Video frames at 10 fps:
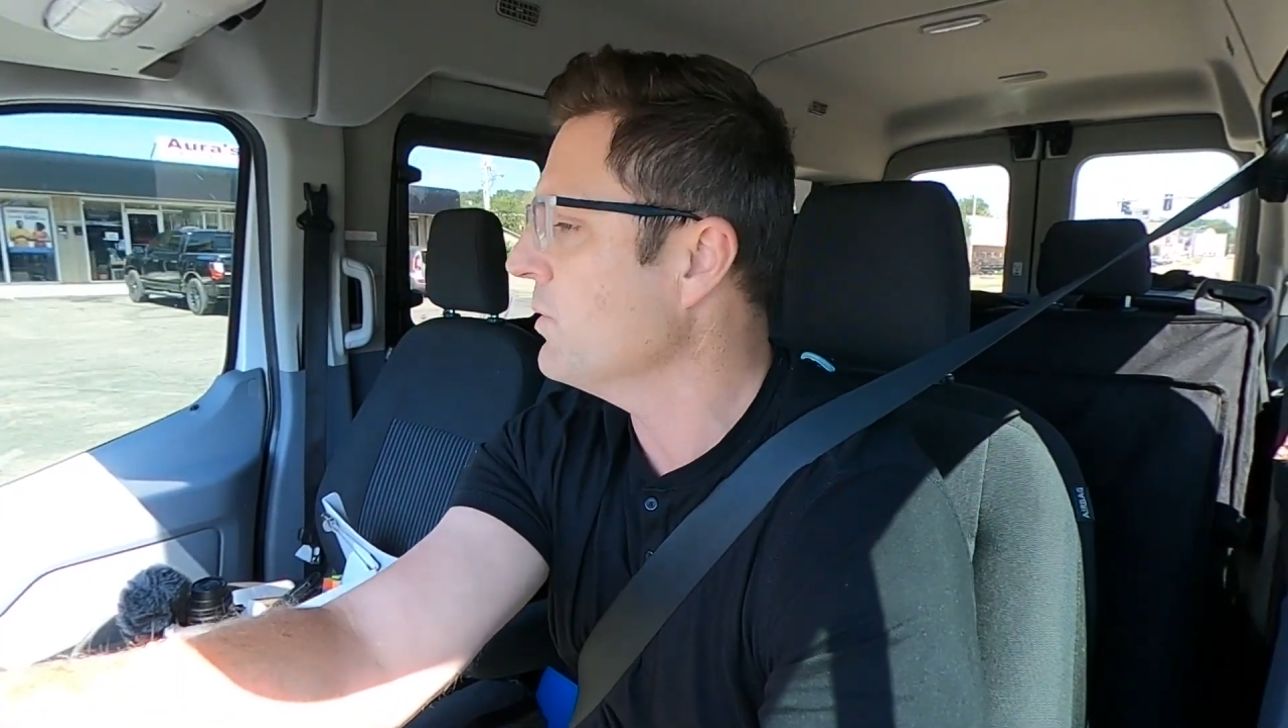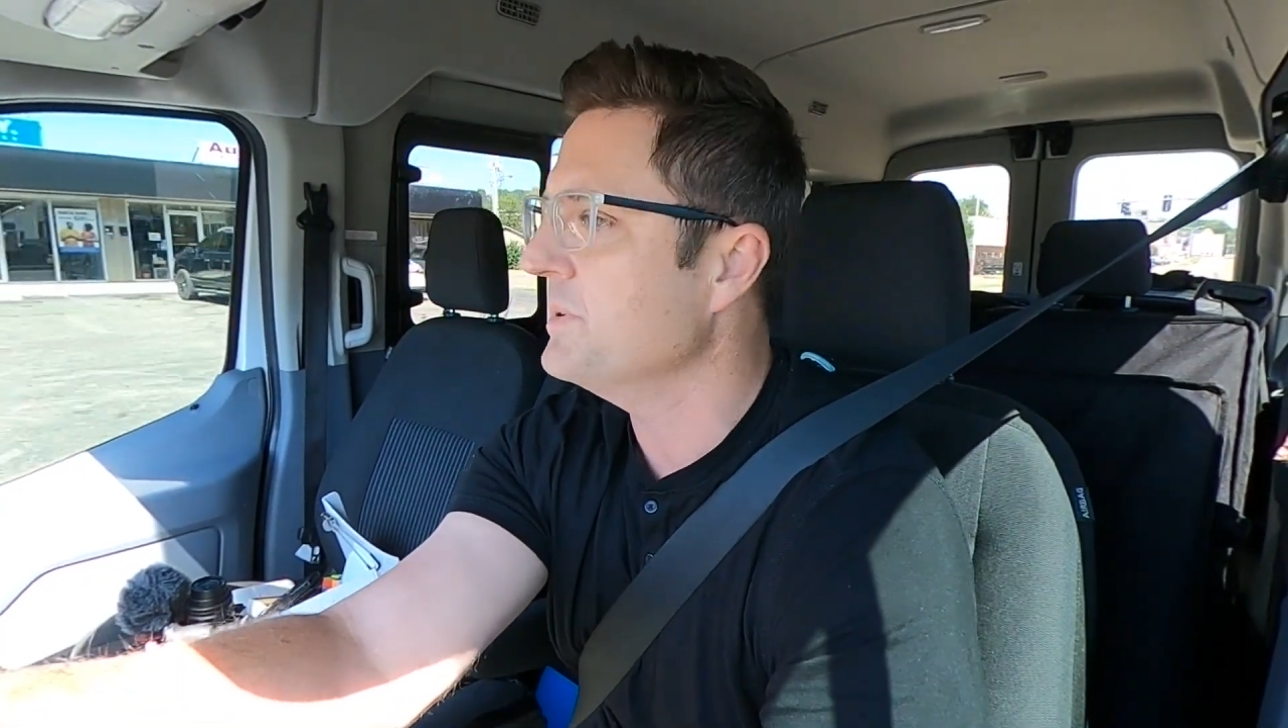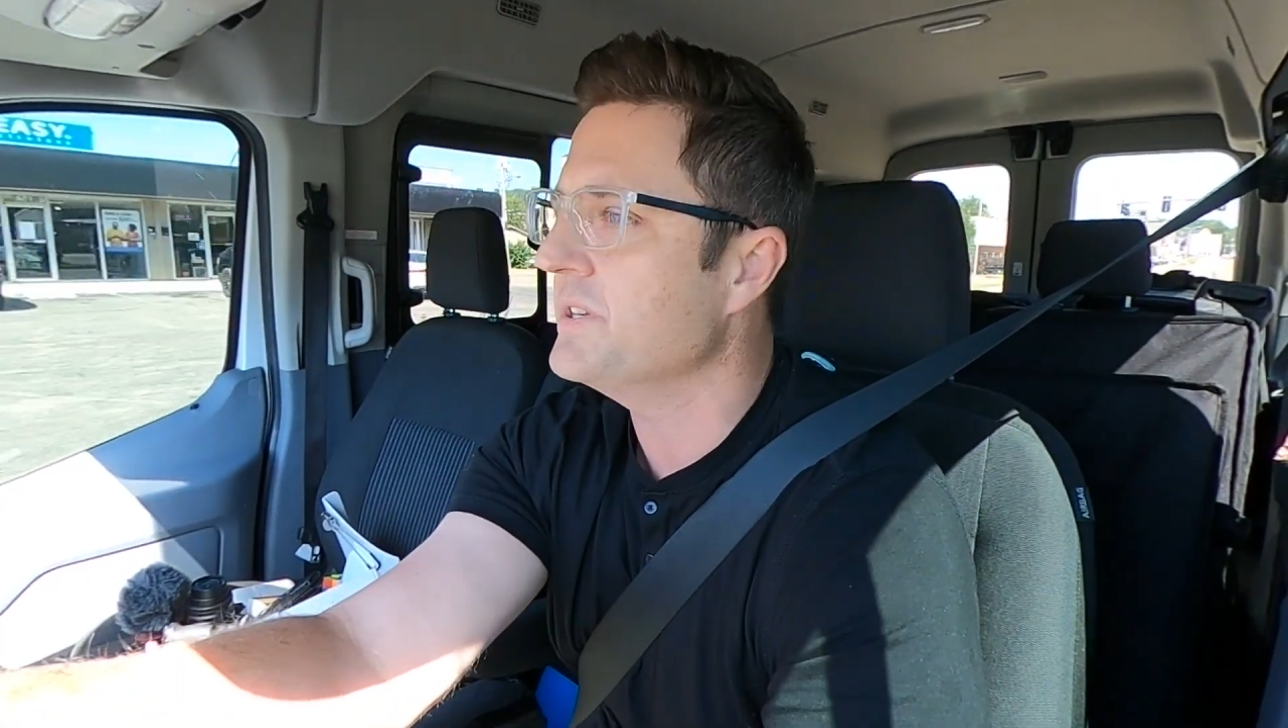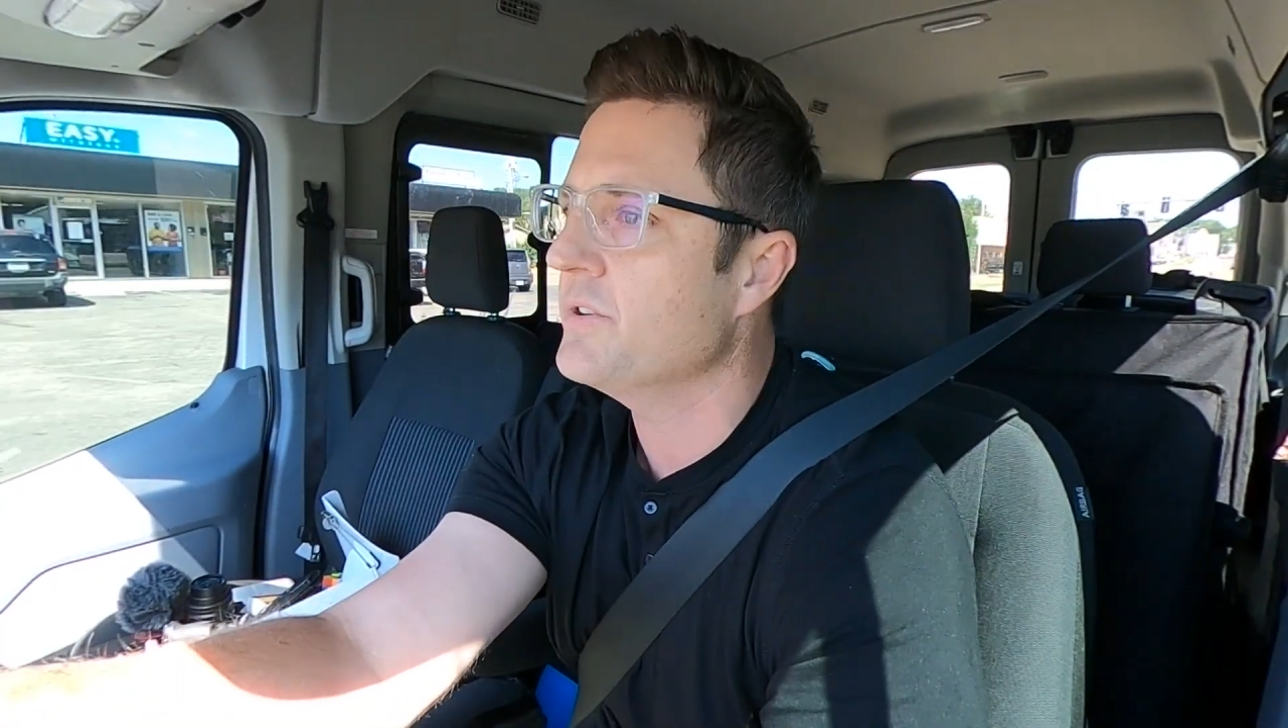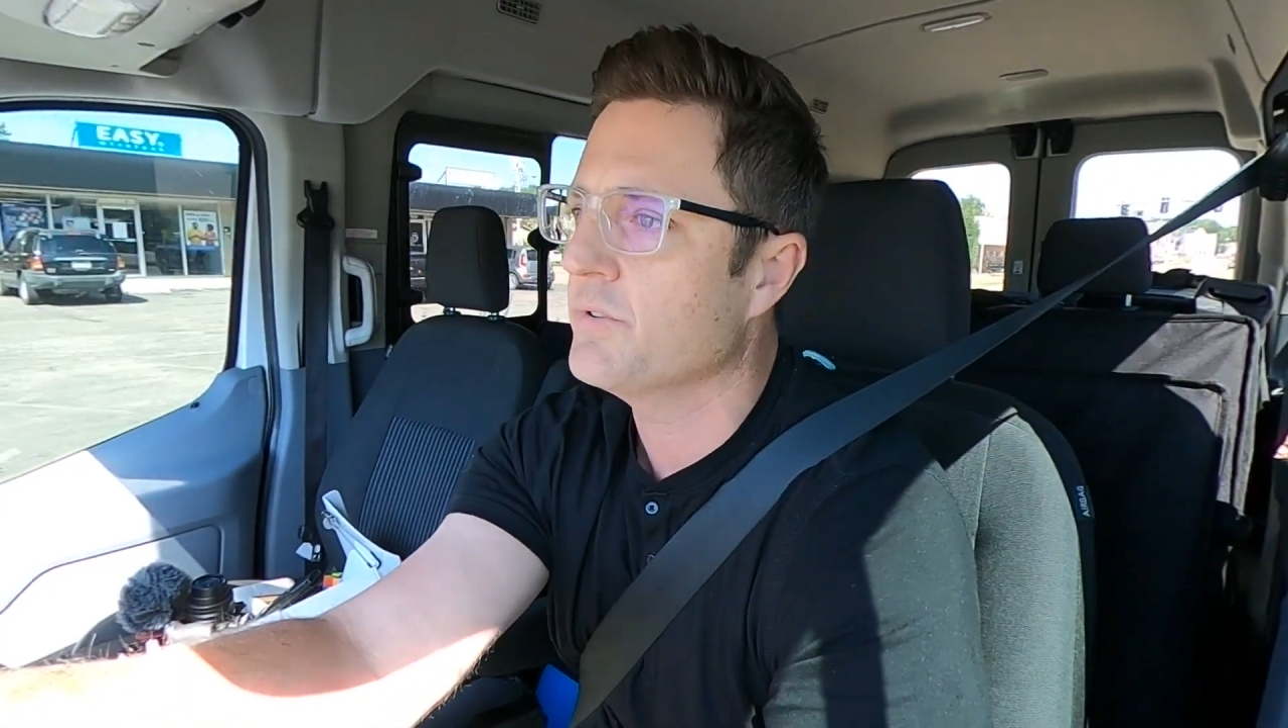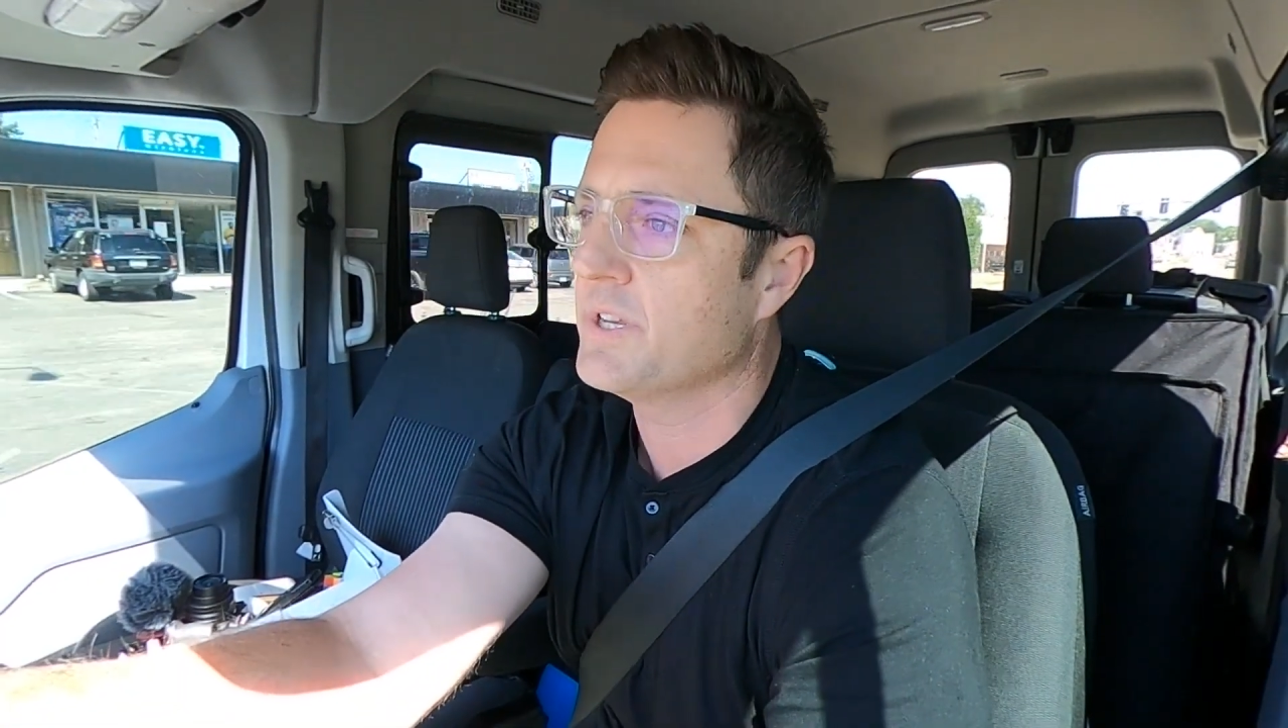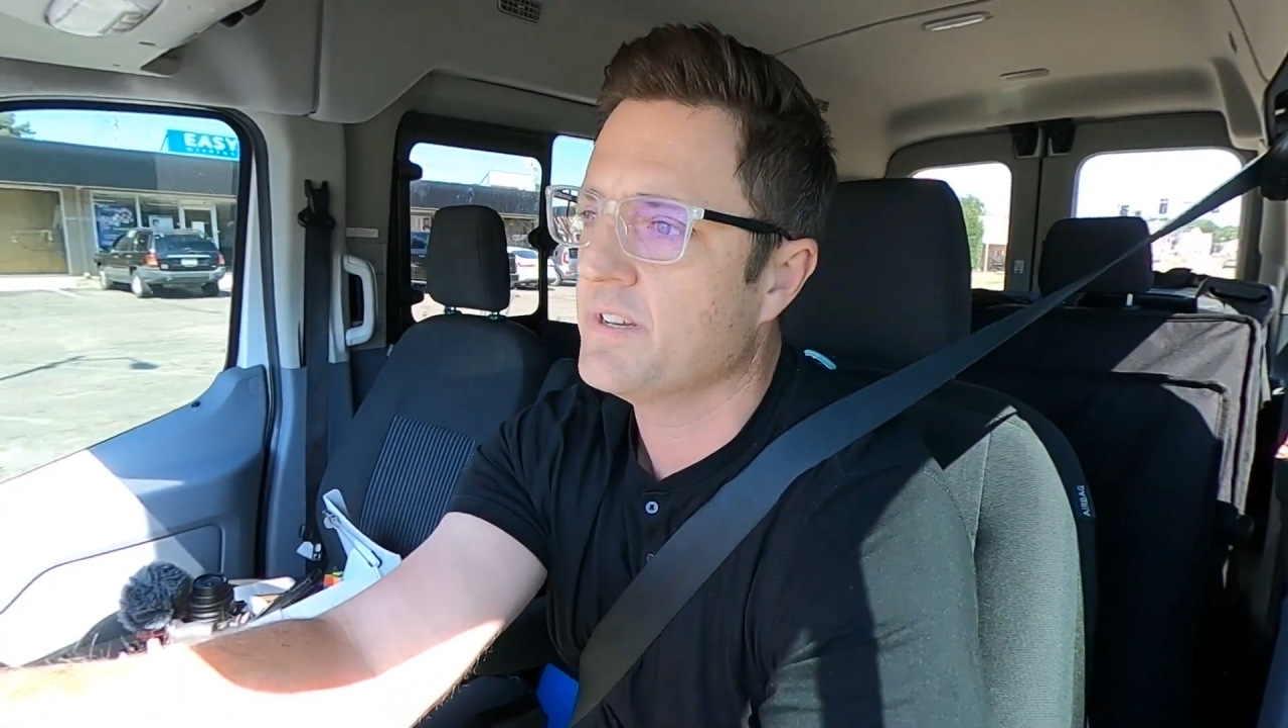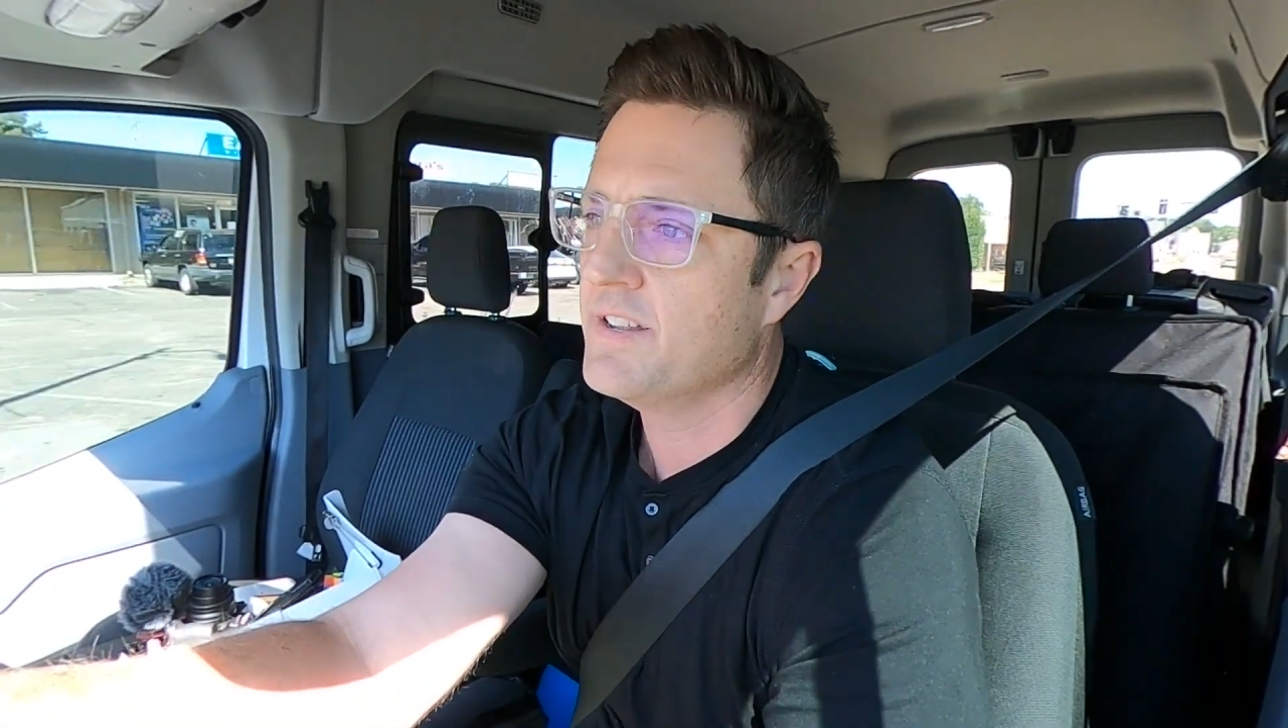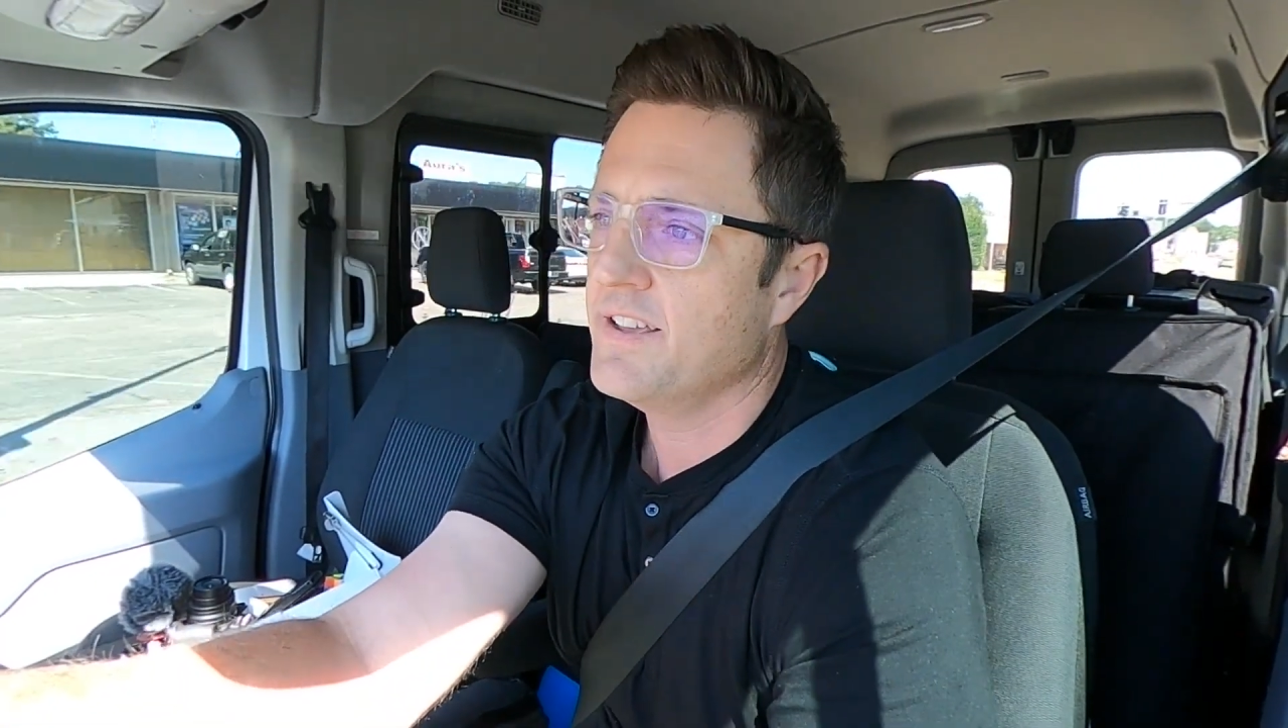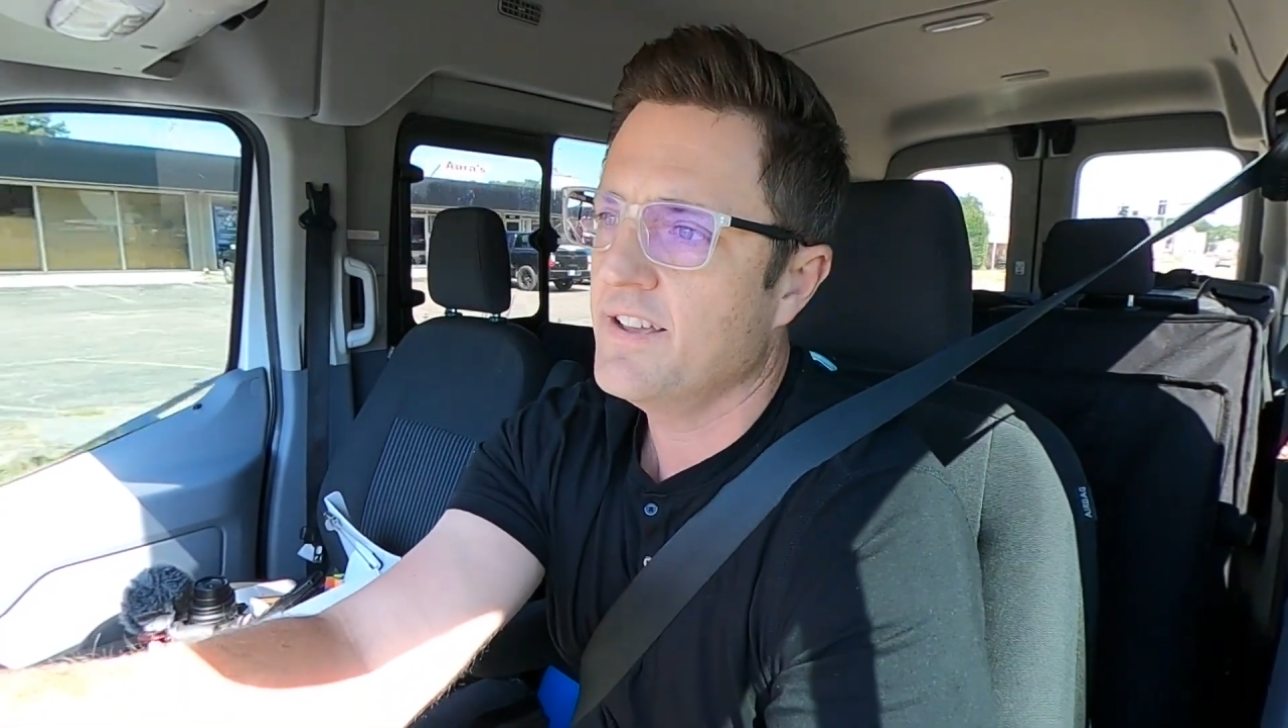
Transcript: we'll be doing